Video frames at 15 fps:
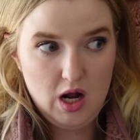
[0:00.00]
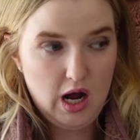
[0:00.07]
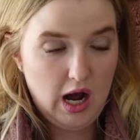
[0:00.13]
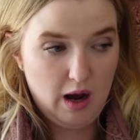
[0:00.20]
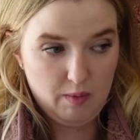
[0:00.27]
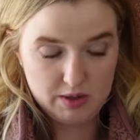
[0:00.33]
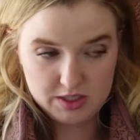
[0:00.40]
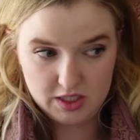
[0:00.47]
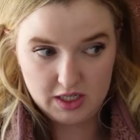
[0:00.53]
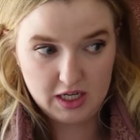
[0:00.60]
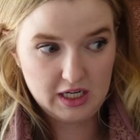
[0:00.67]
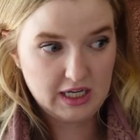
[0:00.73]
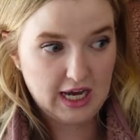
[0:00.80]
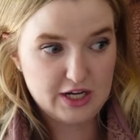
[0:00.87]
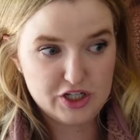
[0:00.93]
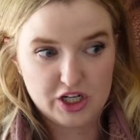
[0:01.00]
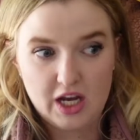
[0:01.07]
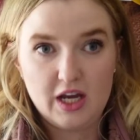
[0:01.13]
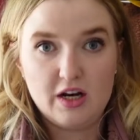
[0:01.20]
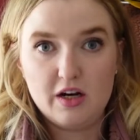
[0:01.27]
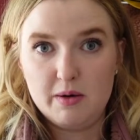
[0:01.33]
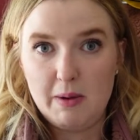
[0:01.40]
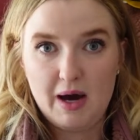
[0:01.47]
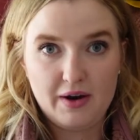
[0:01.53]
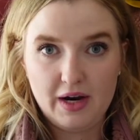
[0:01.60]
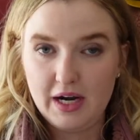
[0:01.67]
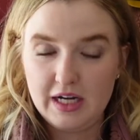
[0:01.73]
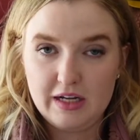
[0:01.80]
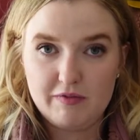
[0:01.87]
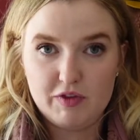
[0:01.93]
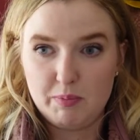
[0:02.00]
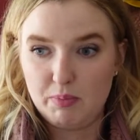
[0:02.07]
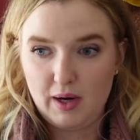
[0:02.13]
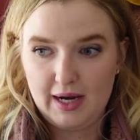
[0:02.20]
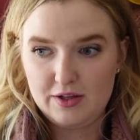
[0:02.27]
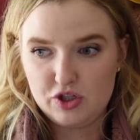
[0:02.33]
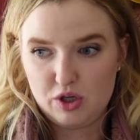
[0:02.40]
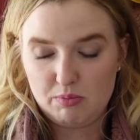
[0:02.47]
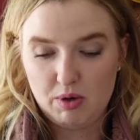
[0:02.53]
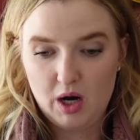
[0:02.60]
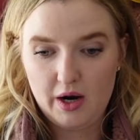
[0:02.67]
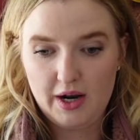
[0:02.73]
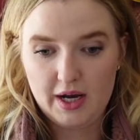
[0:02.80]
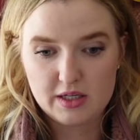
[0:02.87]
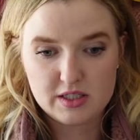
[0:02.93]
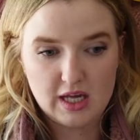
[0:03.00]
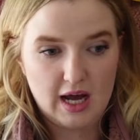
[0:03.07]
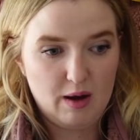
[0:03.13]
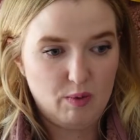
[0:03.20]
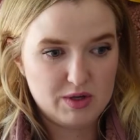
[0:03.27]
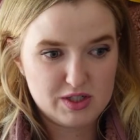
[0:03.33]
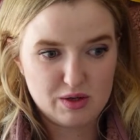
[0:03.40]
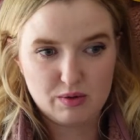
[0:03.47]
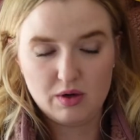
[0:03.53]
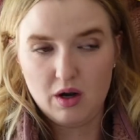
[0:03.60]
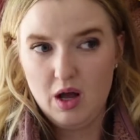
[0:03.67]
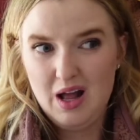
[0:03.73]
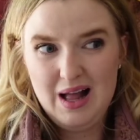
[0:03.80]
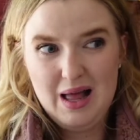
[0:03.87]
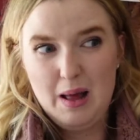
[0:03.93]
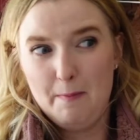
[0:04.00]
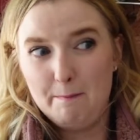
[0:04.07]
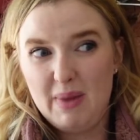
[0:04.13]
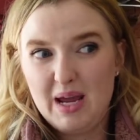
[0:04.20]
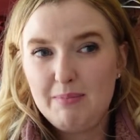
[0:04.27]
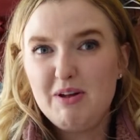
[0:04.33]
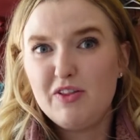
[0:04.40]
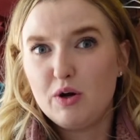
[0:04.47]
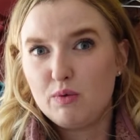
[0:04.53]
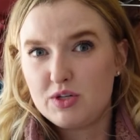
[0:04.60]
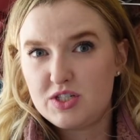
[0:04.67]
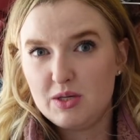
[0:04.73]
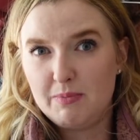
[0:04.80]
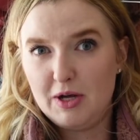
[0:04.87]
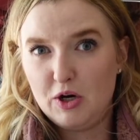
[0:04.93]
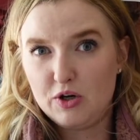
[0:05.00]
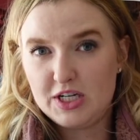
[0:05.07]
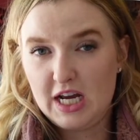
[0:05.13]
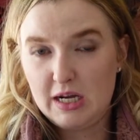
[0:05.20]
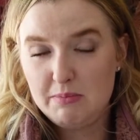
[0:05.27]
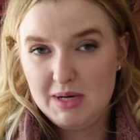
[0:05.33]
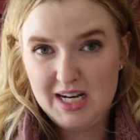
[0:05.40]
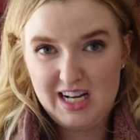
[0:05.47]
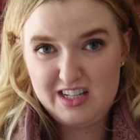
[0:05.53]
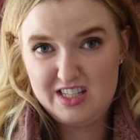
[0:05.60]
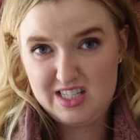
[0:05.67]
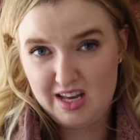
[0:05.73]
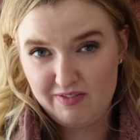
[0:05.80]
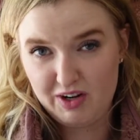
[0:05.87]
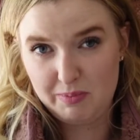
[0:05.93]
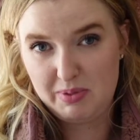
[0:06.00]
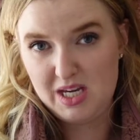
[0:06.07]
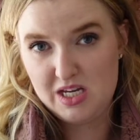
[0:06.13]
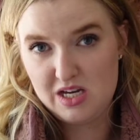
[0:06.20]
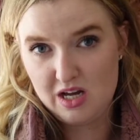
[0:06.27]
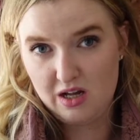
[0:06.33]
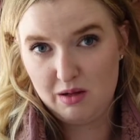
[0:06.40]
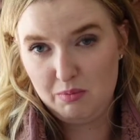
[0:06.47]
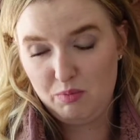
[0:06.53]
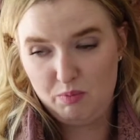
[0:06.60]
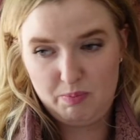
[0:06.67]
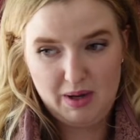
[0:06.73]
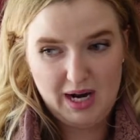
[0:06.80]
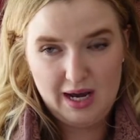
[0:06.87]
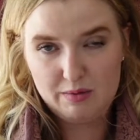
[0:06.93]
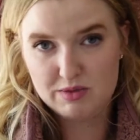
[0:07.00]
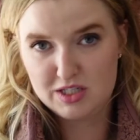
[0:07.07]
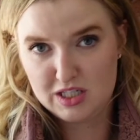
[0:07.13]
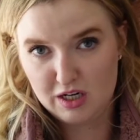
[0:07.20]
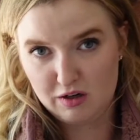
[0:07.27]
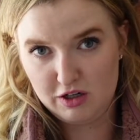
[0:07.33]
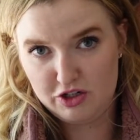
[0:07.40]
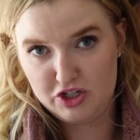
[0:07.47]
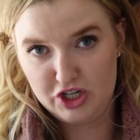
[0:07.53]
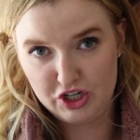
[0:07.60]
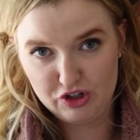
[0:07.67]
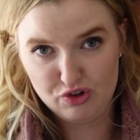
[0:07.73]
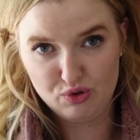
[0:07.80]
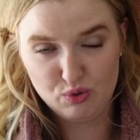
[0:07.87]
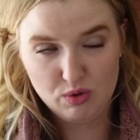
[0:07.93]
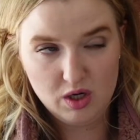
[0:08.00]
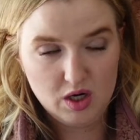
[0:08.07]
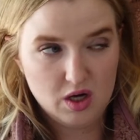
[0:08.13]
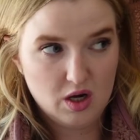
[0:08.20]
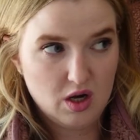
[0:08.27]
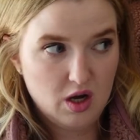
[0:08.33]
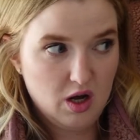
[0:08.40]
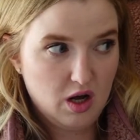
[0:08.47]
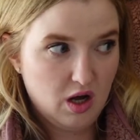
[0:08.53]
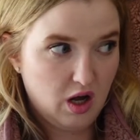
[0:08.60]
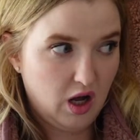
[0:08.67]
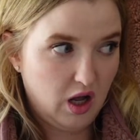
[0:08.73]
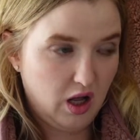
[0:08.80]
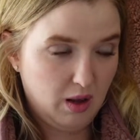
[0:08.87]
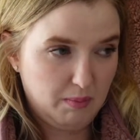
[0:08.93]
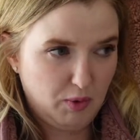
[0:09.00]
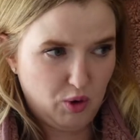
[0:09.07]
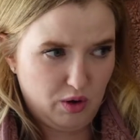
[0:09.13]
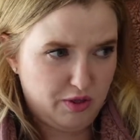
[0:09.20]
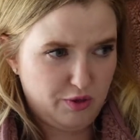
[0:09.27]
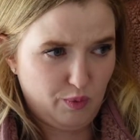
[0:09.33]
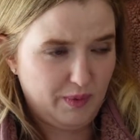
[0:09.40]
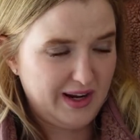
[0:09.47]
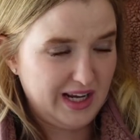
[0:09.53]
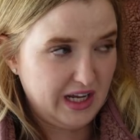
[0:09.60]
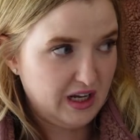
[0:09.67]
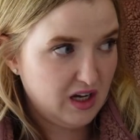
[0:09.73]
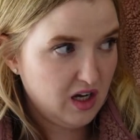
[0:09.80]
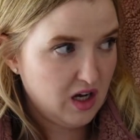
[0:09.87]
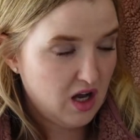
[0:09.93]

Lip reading: I wasn't getting educated about any of the brands or products. I wasn't, maybe there was some entertainment at 7 p.m., but I was there at 2 or 3.